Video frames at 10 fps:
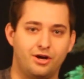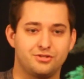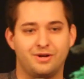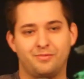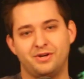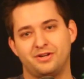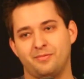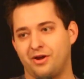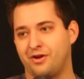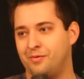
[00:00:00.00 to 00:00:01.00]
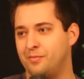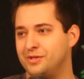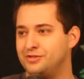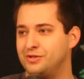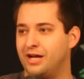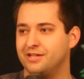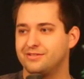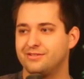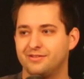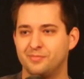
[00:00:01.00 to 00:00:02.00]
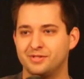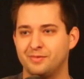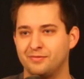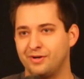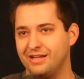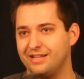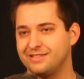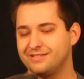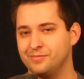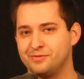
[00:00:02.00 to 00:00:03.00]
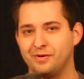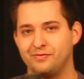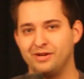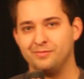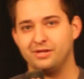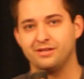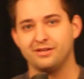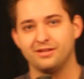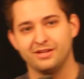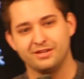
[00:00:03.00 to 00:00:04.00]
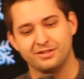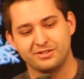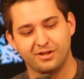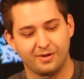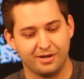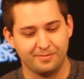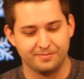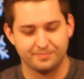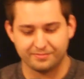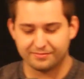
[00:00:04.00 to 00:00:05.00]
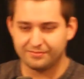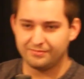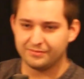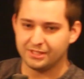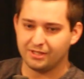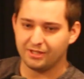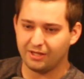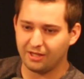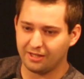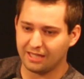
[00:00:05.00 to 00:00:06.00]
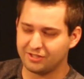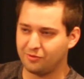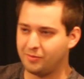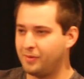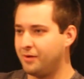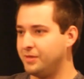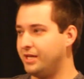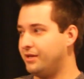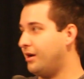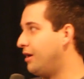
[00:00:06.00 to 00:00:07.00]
Also, I want to come back home and miss you guys. Miss my friends, miss my family. So that's a little bit about me.